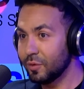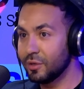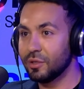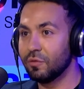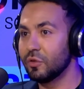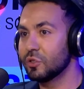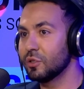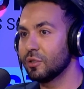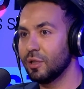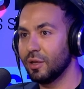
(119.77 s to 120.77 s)
Yeah,
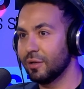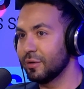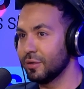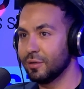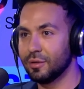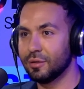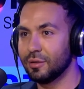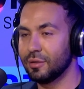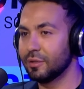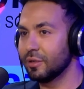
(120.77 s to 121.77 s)
artificial like
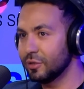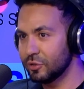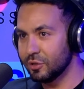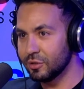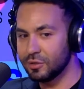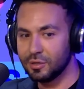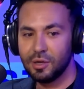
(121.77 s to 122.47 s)
intelligence.